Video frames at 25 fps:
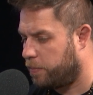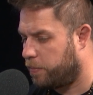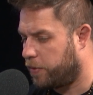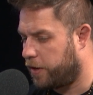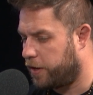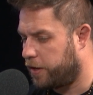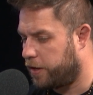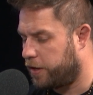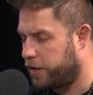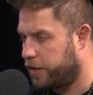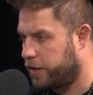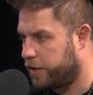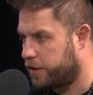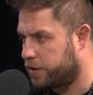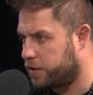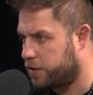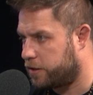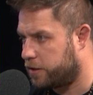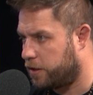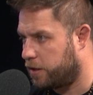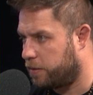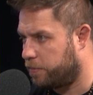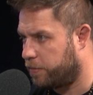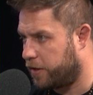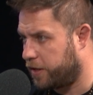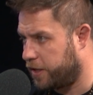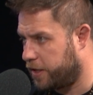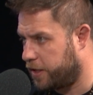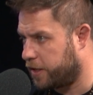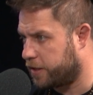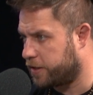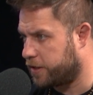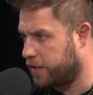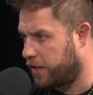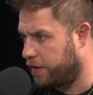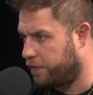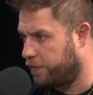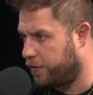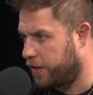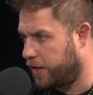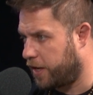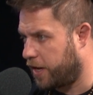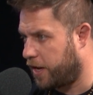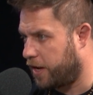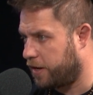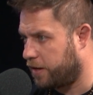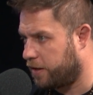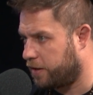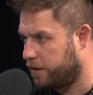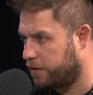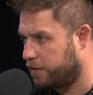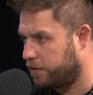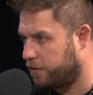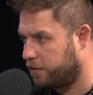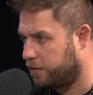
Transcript: But he does it every day.